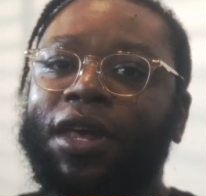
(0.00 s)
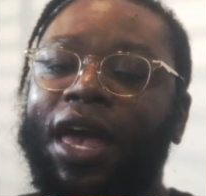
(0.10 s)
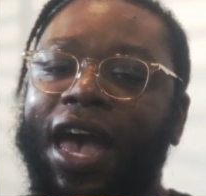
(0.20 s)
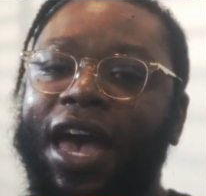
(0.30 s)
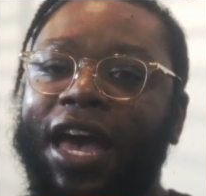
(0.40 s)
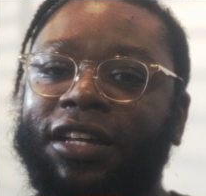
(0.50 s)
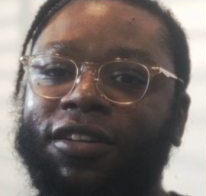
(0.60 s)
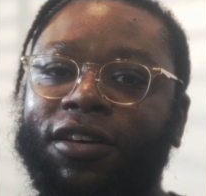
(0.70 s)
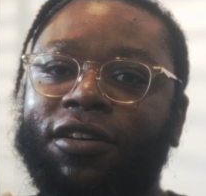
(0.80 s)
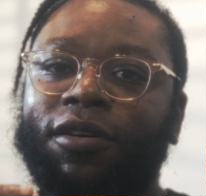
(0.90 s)

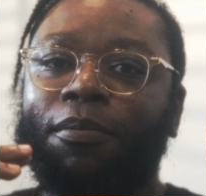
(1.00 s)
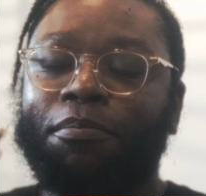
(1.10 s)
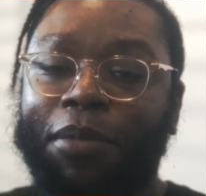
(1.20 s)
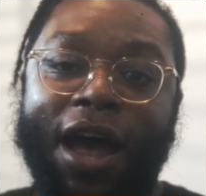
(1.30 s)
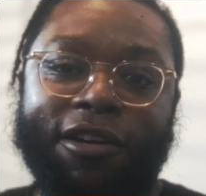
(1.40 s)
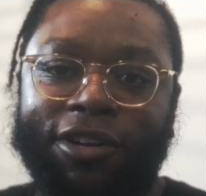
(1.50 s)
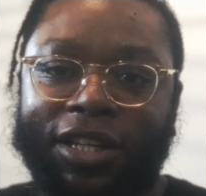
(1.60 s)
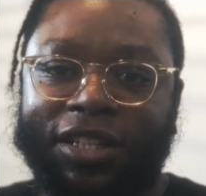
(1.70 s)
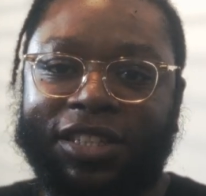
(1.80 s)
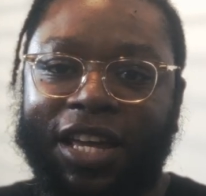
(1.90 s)
and buying real
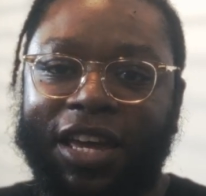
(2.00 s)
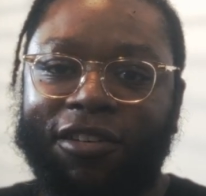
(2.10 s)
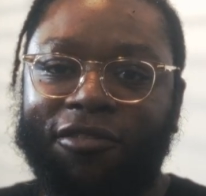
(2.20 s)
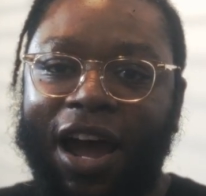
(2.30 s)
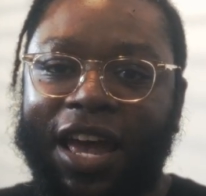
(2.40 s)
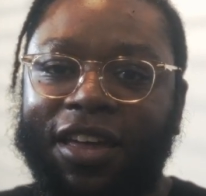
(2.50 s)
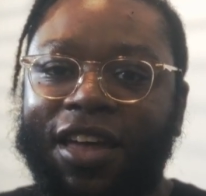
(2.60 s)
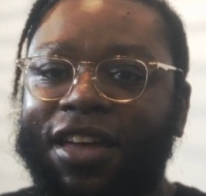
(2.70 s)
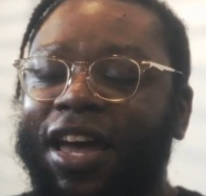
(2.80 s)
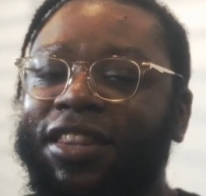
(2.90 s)
estate, right?
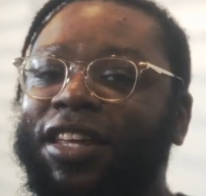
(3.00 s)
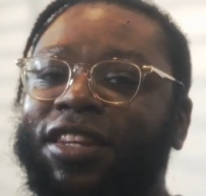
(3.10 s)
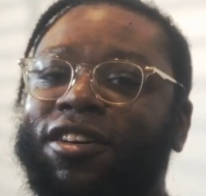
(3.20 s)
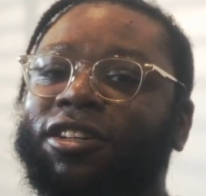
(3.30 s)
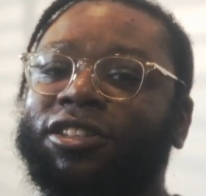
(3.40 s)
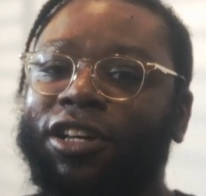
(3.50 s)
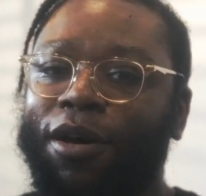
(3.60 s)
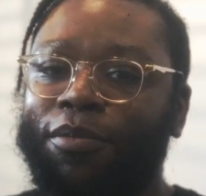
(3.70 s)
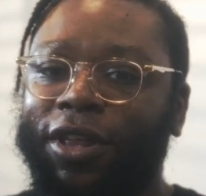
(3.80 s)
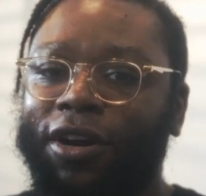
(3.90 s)
And then there are
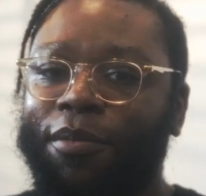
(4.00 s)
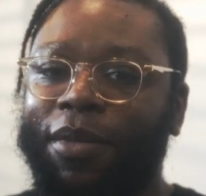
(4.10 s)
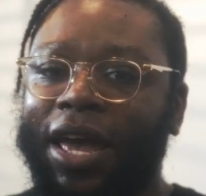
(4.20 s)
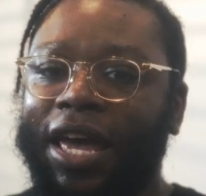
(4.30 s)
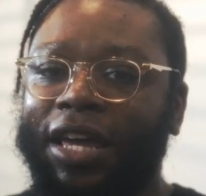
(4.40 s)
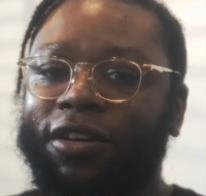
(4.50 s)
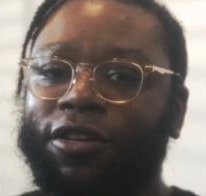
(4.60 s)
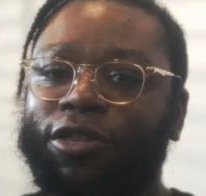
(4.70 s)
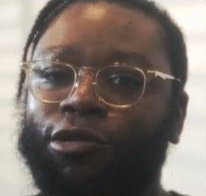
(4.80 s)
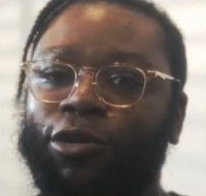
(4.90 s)
some that are made
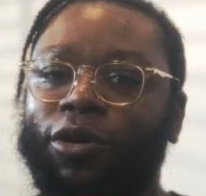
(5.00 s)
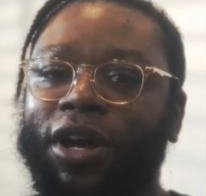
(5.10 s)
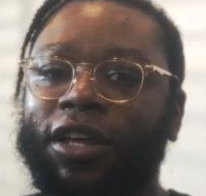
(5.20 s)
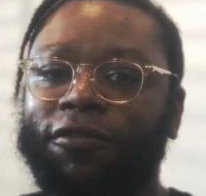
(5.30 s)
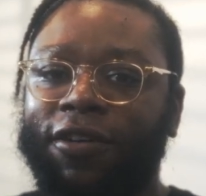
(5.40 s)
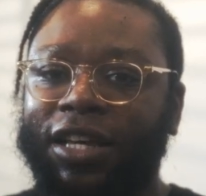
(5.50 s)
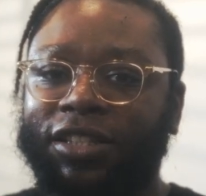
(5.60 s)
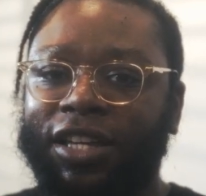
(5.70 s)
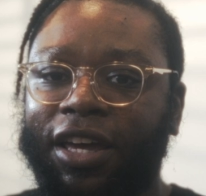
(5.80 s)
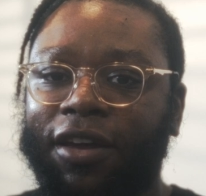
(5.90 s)
through
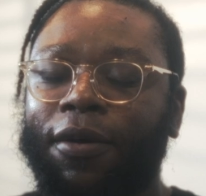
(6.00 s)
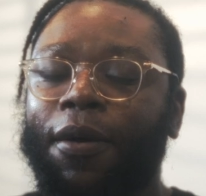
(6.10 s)
investing.